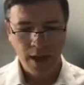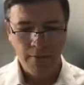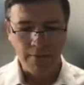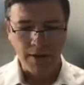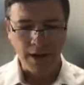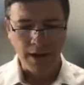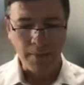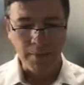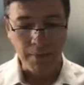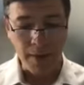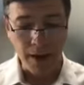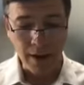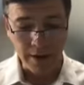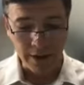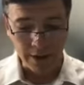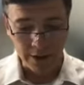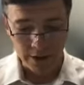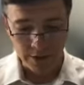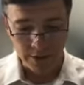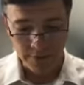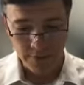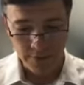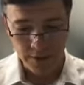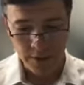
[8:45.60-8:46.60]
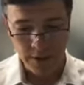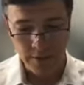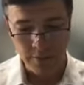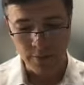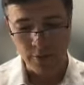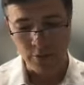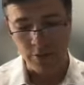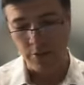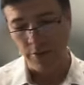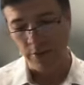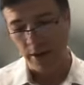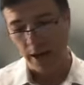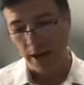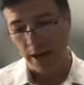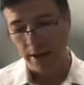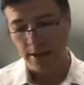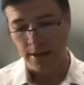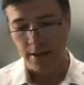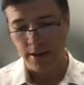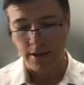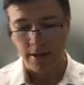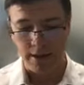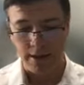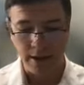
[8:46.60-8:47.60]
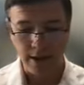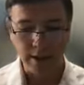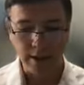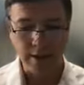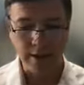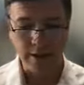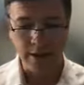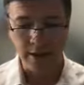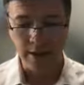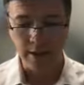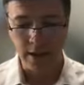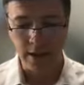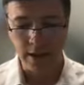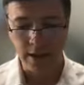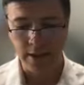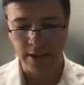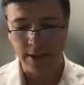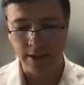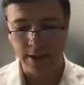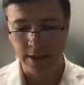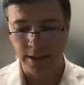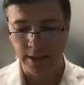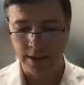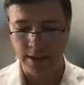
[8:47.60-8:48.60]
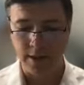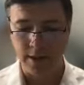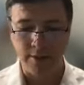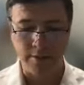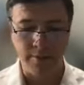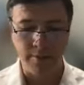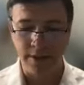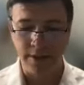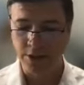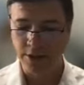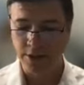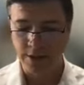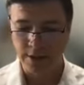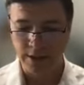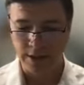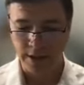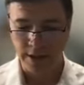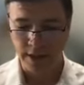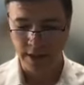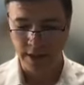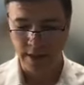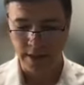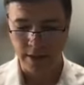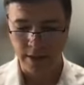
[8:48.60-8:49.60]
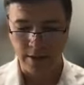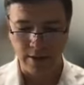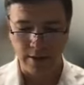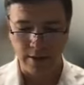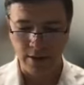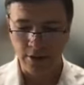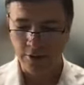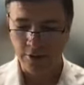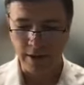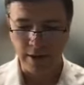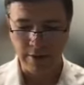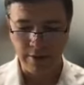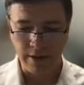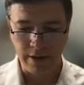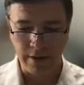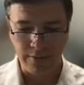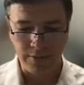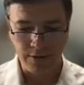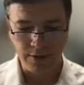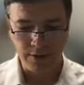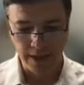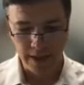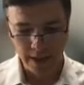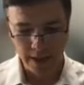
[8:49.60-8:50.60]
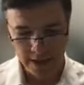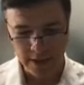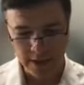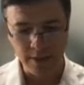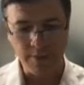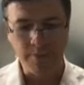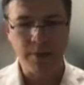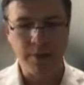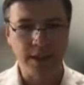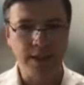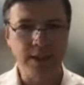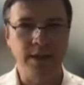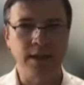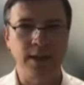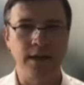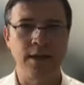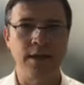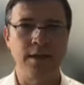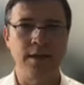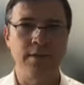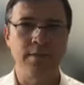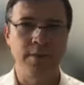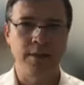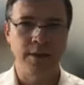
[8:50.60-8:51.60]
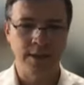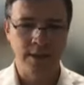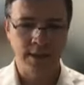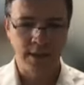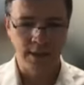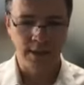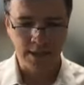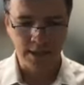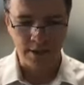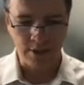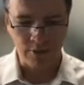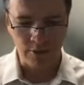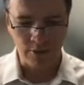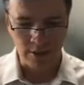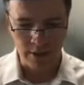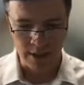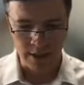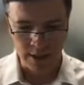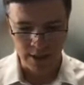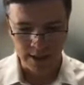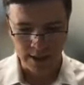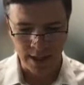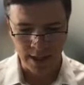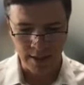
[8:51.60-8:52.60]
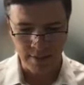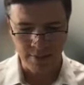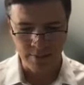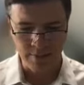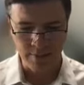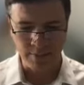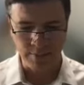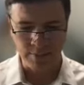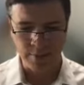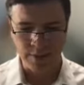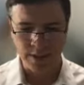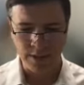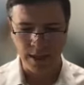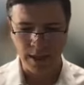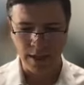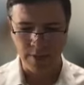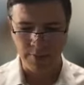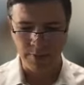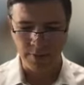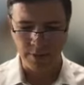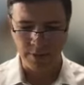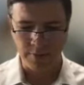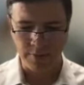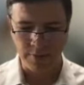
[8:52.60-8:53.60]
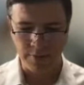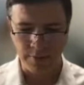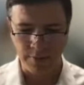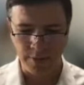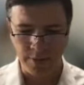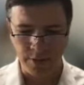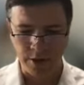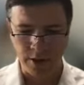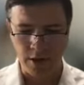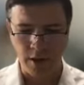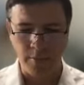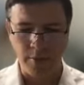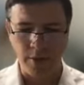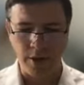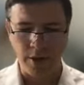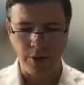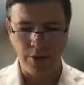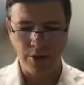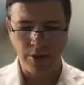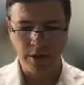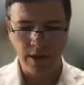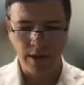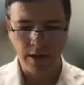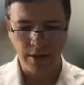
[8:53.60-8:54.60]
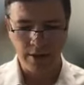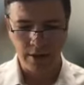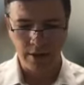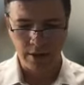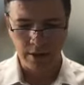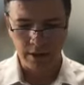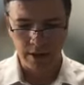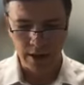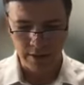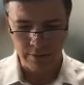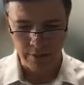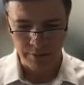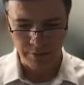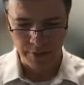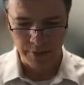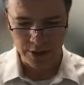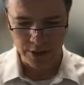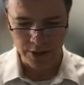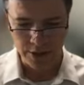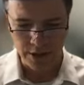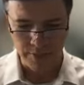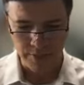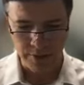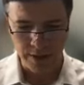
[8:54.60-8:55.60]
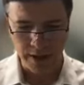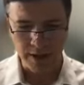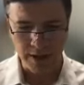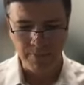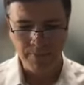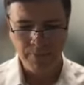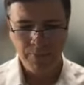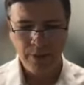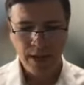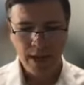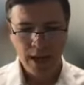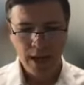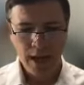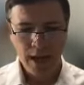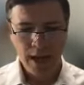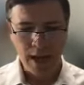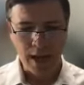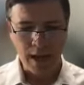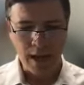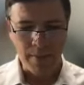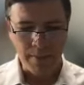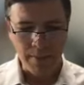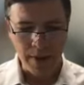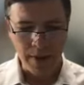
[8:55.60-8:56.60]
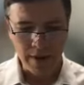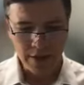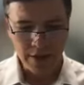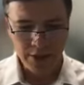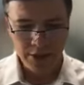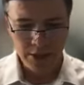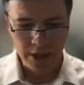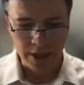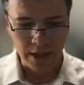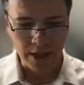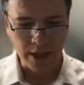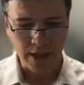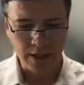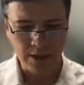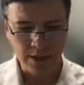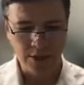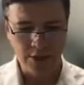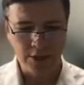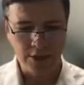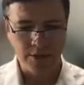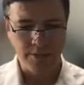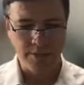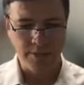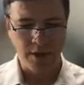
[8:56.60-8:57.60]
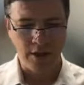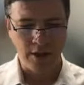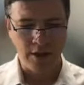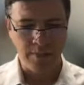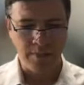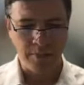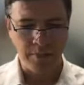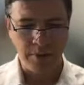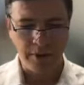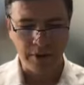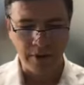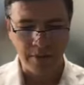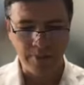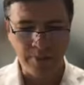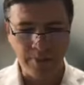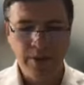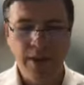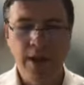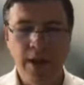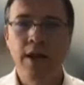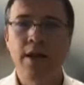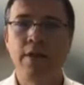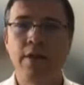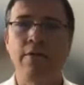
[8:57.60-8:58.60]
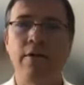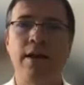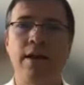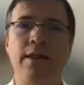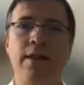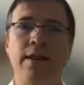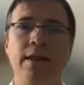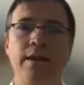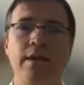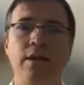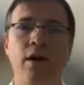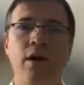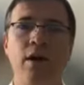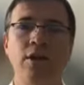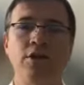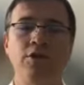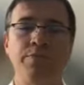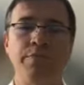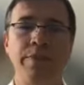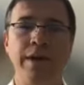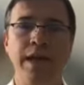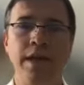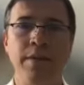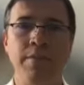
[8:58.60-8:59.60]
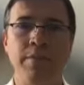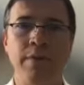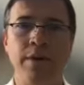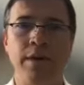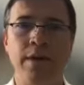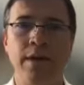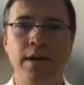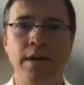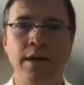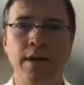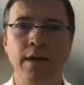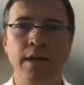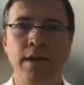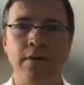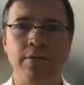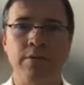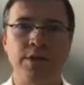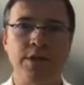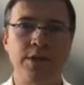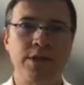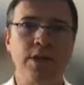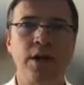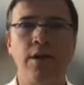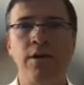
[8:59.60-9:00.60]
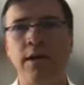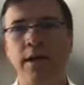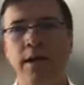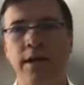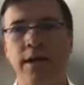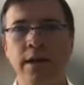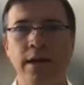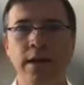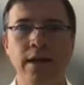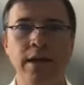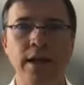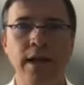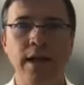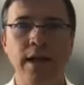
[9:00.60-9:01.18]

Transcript: Well, a marriage, furthermore, other other other things that are mentioned here that are not really relevant to Gittin, but uh, but since they're all in the same statement of Rabbi Yochanan ben Gudah, we mentioned them here. And a marish hagazel shibinah babira, right? The large beam that was stolen